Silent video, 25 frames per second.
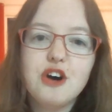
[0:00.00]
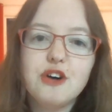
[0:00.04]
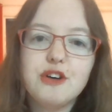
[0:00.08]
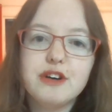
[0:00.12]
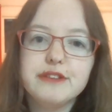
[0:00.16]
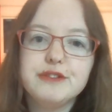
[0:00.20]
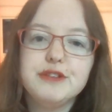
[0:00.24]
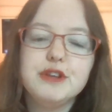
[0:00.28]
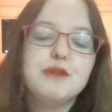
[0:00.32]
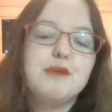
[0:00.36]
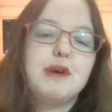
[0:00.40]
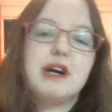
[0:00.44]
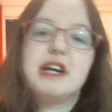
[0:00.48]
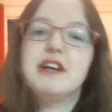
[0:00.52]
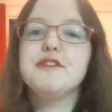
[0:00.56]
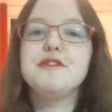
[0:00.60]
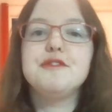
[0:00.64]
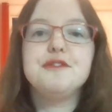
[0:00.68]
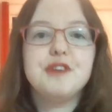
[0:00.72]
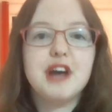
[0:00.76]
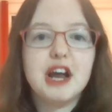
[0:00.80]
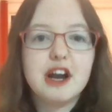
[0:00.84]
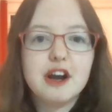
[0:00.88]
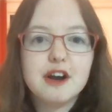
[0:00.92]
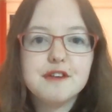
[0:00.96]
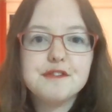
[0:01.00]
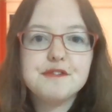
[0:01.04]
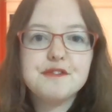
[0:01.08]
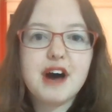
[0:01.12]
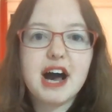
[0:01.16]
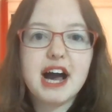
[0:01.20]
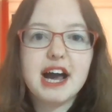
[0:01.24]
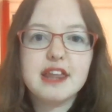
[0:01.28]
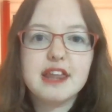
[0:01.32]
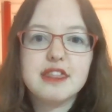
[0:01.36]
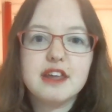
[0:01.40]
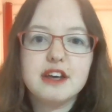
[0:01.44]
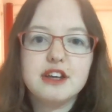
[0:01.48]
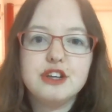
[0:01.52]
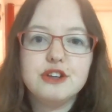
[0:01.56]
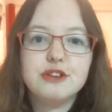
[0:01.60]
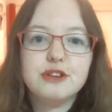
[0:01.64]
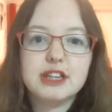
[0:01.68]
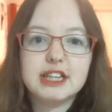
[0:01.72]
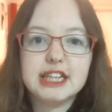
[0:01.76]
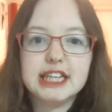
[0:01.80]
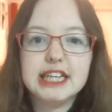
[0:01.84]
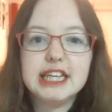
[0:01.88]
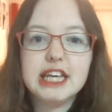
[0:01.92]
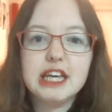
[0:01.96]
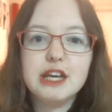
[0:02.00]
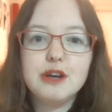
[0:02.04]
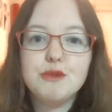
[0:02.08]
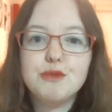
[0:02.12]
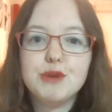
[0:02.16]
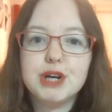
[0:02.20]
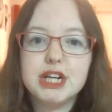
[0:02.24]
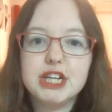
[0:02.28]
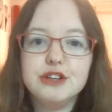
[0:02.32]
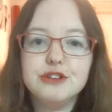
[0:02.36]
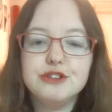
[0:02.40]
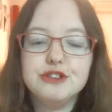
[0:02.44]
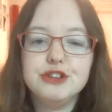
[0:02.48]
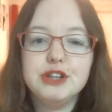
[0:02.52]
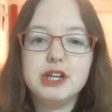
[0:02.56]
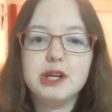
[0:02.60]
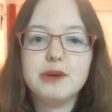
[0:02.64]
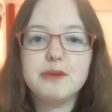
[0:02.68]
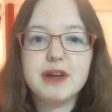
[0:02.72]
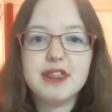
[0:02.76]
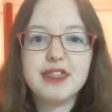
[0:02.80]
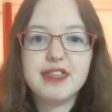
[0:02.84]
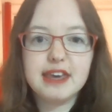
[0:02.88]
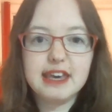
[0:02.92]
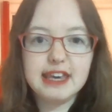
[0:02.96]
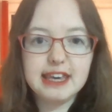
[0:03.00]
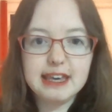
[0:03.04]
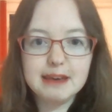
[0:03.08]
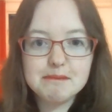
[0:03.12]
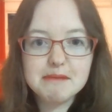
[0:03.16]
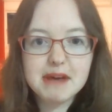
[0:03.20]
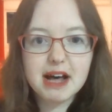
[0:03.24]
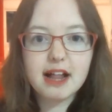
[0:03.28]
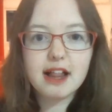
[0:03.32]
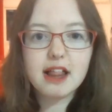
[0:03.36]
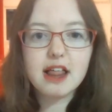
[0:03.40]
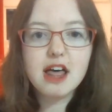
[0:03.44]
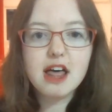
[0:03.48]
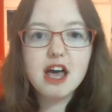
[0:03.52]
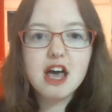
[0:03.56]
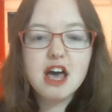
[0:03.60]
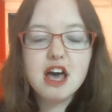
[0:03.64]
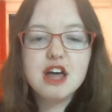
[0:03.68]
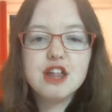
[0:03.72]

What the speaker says: or if you want to verify that you're linking what you're doing with email